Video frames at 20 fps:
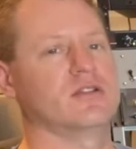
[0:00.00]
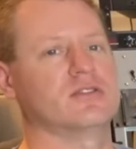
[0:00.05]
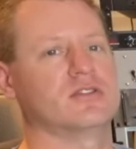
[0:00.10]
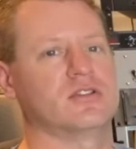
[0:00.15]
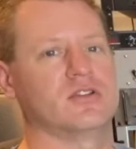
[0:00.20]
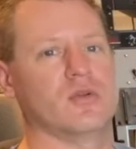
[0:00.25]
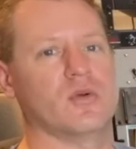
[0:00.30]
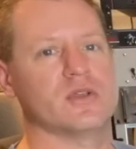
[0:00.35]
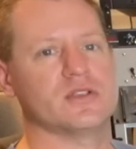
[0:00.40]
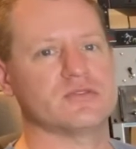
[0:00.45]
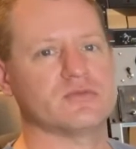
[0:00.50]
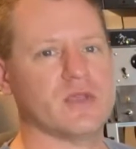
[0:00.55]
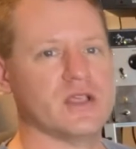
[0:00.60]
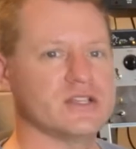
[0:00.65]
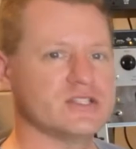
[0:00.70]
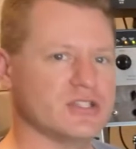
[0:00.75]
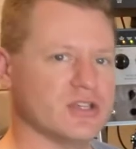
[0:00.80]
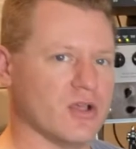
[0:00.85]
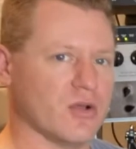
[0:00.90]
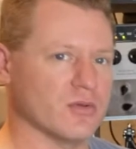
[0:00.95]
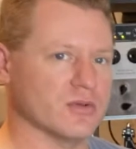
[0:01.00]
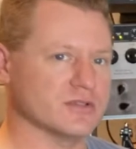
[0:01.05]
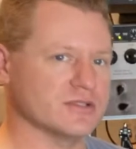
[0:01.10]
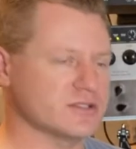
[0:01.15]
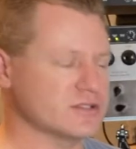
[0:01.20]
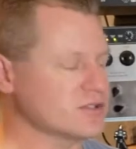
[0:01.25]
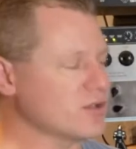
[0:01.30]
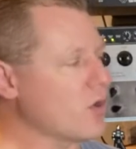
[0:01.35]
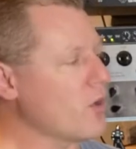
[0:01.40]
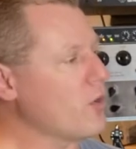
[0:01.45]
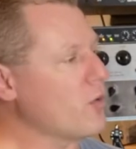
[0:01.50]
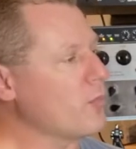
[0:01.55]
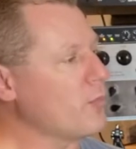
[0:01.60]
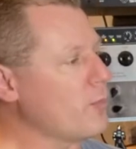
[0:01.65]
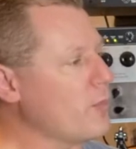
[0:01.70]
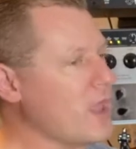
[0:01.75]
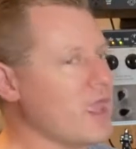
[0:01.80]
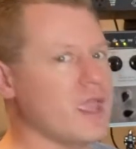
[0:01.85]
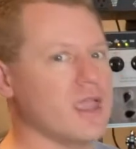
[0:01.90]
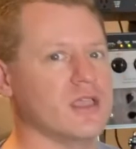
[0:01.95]
to noise ratio is so
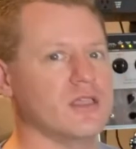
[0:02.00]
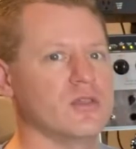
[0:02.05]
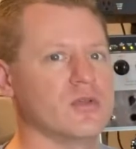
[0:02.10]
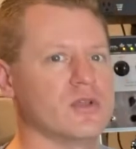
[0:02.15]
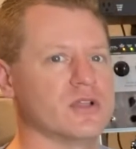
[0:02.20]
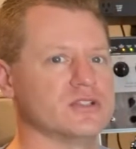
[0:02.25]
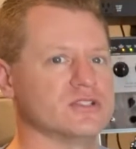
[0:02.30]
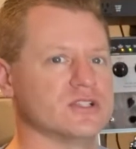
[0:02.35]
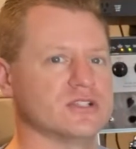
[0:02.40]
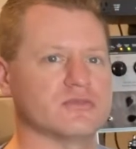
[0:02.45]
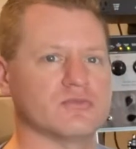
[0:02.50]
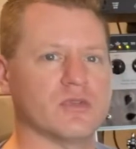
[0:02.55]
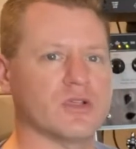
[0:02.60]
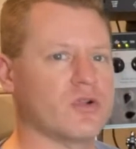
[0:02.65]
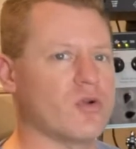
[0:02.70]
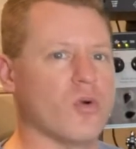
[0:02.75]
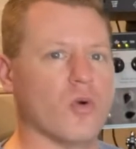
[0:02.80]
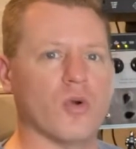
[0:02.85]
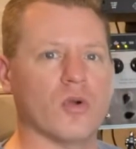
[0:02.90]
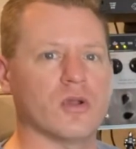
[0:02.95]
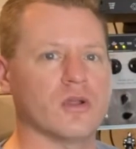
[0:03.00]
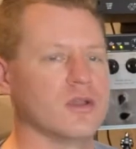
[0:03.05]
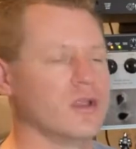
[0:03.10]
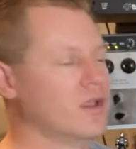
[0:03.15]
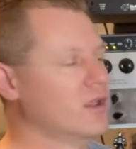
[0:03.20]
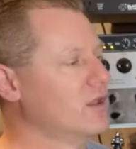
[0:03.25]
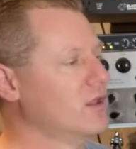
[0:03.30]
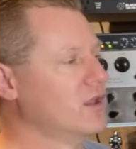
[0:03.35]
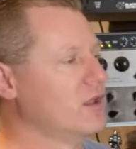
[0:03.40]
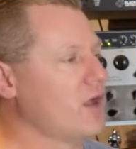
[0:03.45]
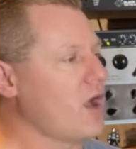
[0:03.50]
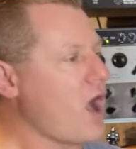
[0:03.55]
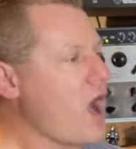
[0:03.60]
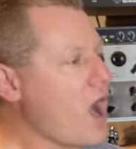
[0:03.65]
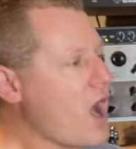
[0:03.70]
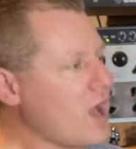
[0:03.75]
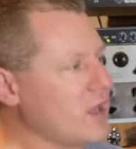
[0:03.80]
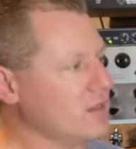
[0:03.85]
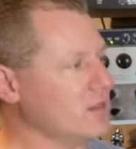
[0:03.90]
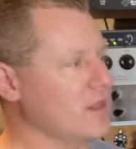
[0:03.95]
big, you can just record
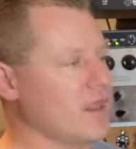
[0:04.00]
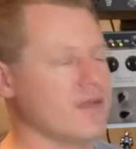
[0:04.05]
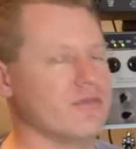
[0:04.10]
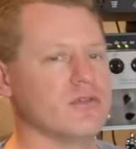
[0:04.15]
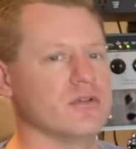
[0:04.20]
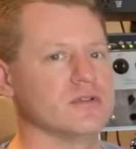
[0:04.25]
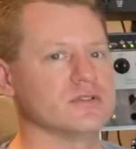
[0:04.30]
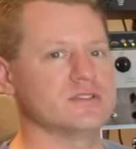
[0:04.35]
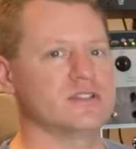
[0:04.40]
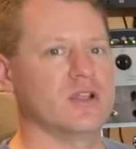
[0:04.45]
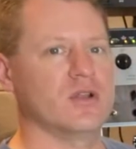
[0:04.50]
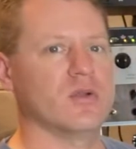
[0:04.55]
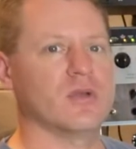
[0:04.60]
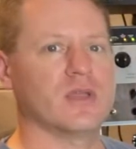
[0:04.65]
hot levels, you don't